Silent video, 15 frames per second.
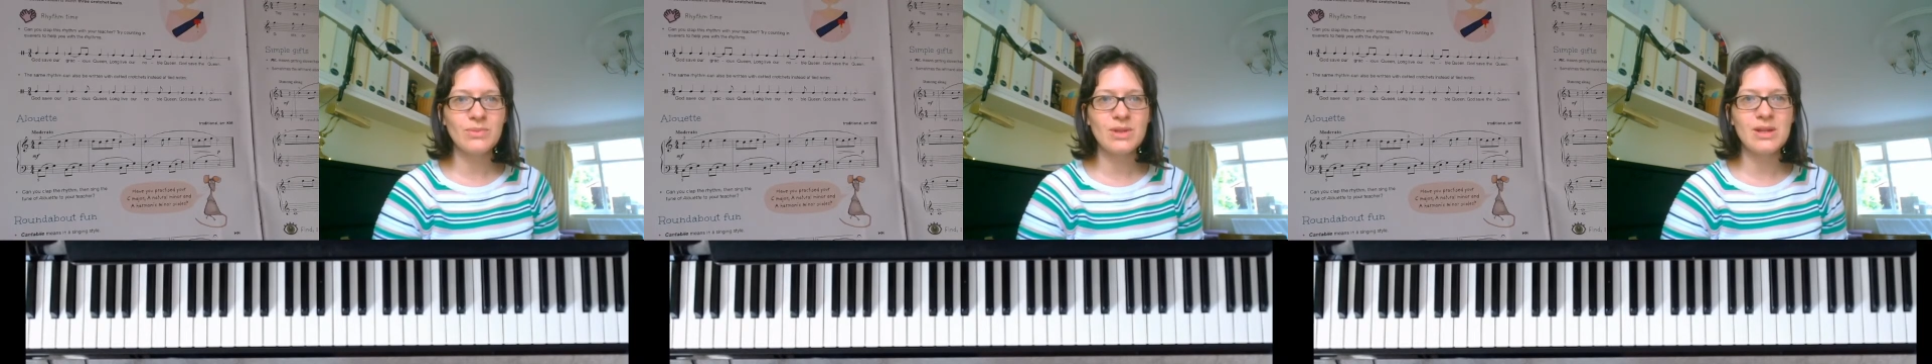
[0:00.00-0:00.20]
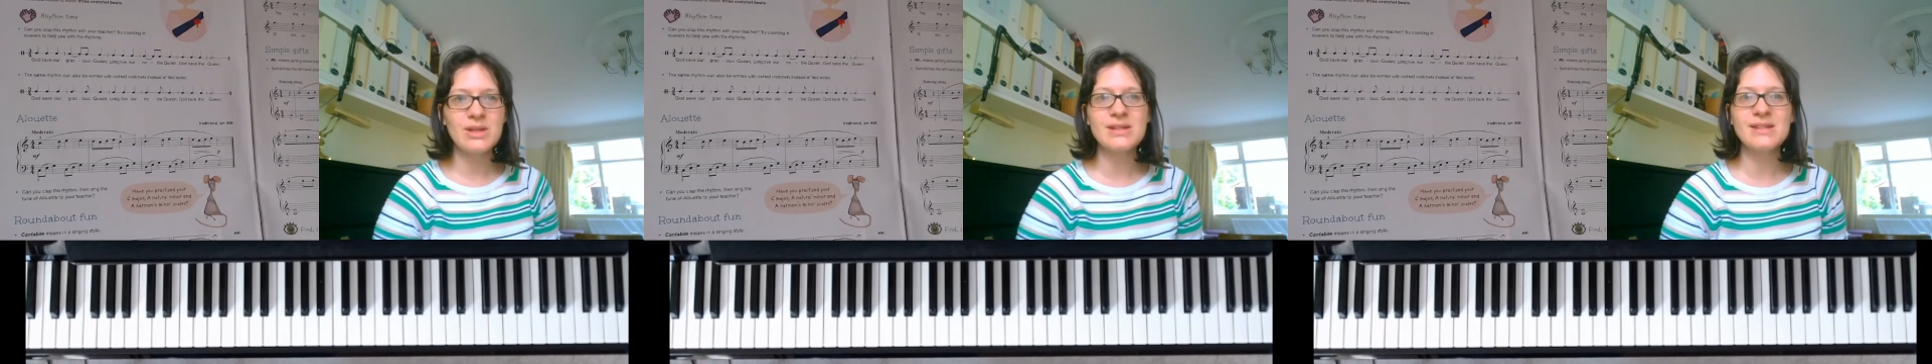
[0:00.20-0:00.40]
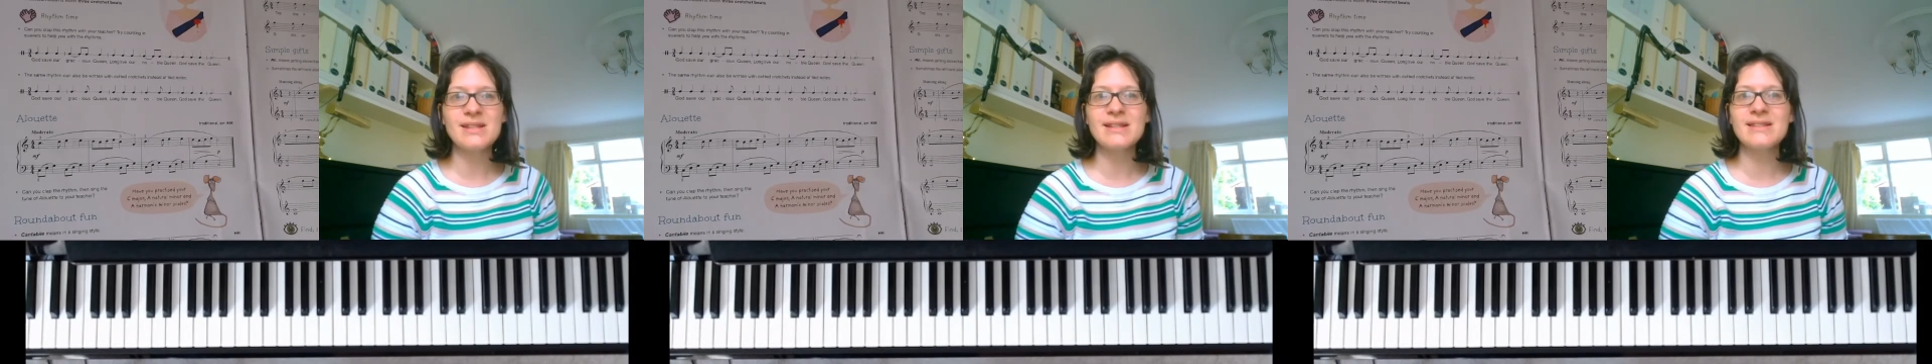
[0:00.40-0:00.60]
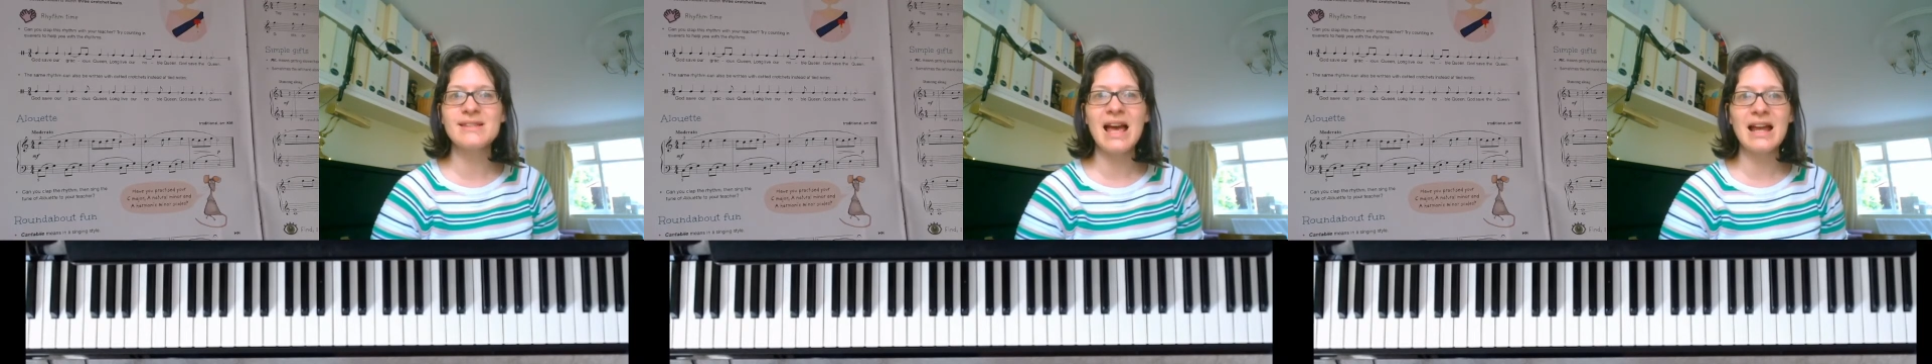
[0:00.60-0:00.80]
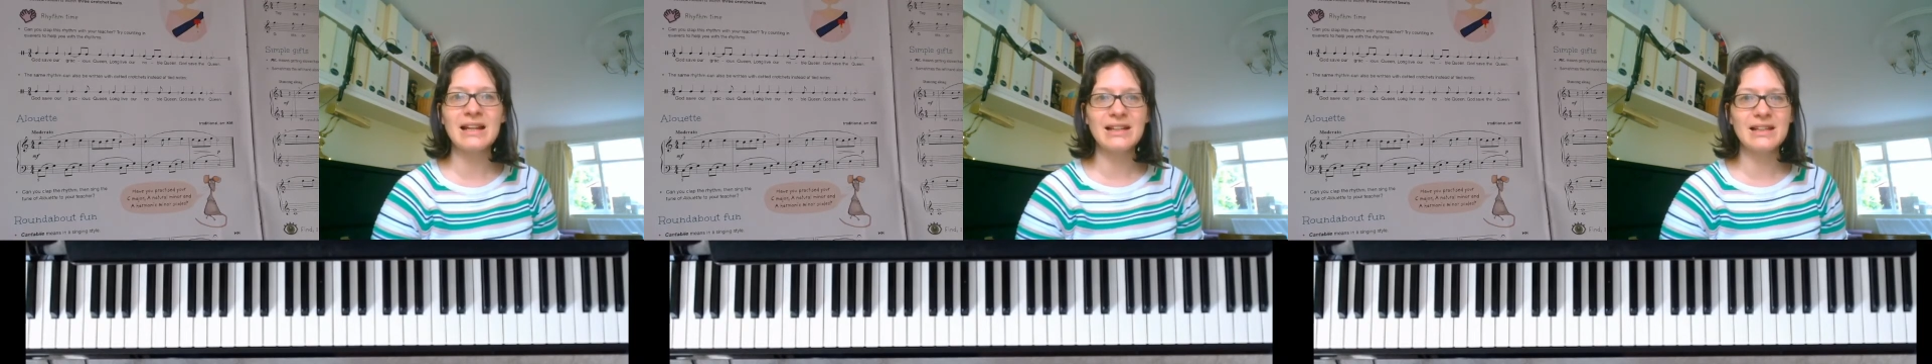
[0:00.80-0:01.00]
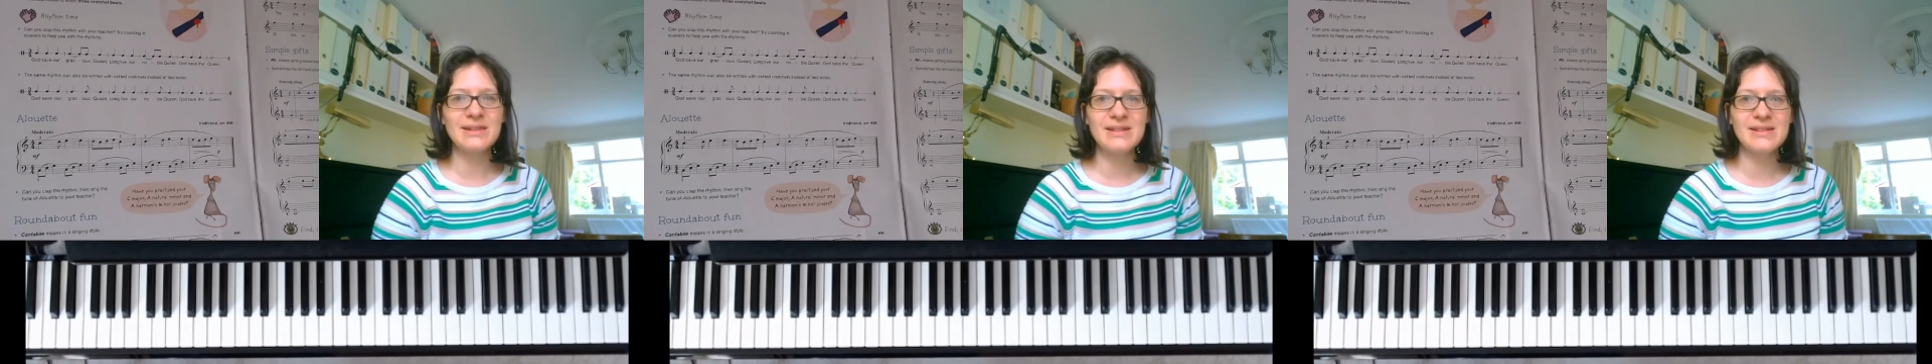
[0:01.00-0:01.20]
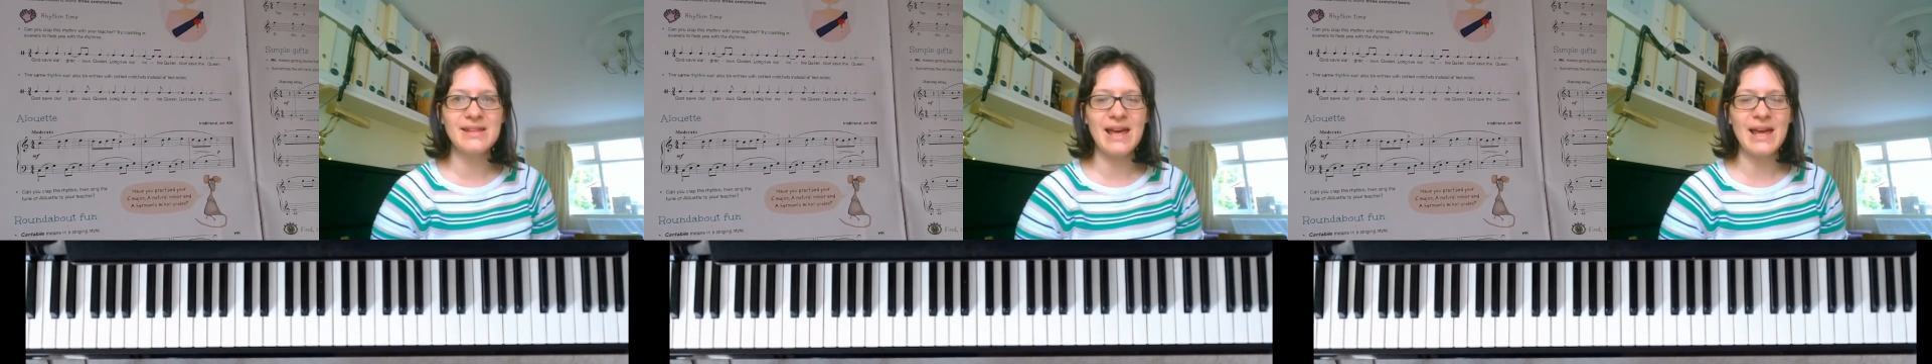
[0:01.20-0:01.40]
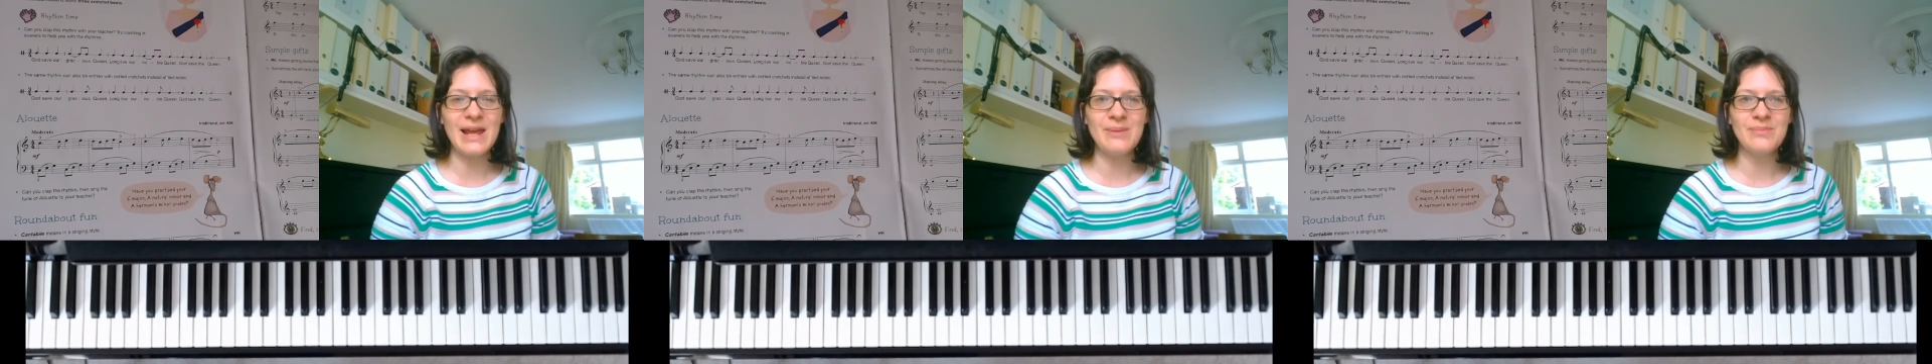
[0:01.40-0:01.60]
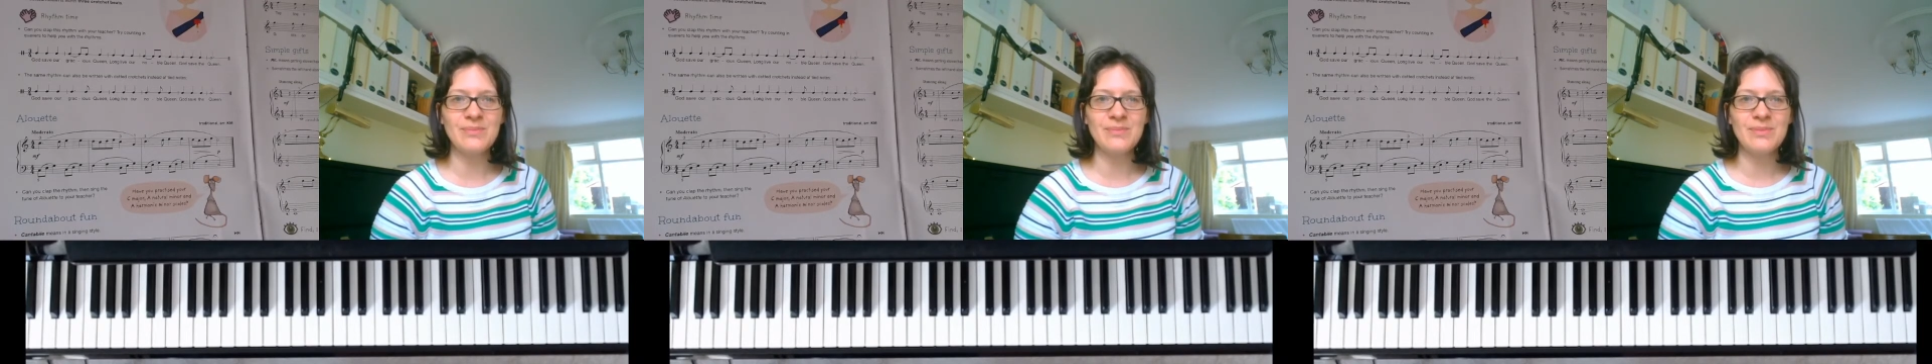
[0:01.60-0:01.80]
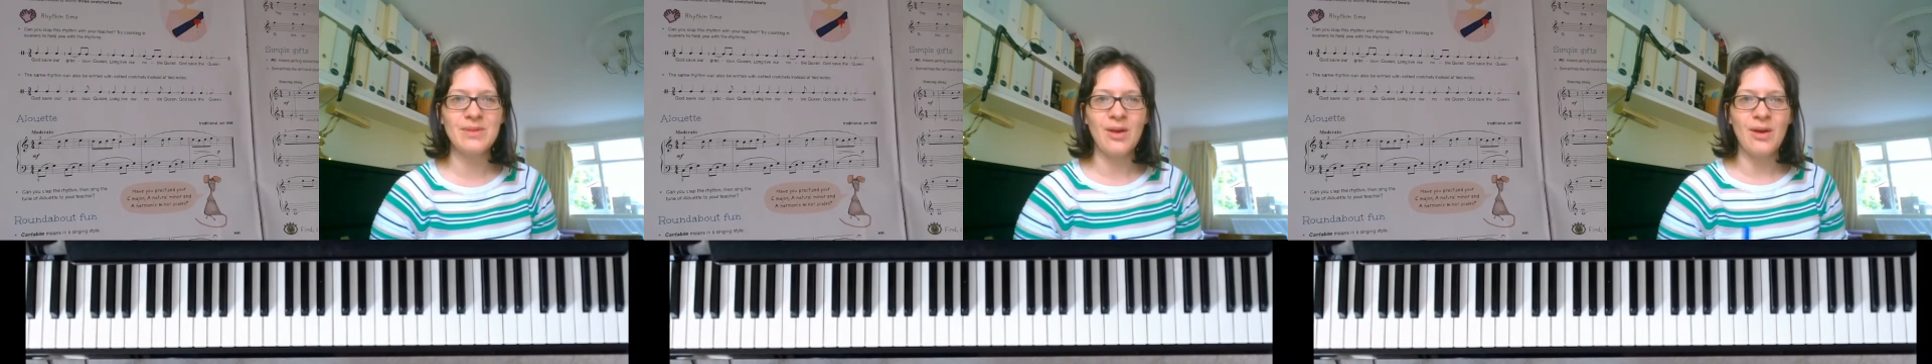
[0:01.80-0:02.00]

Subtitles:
It's exactly the same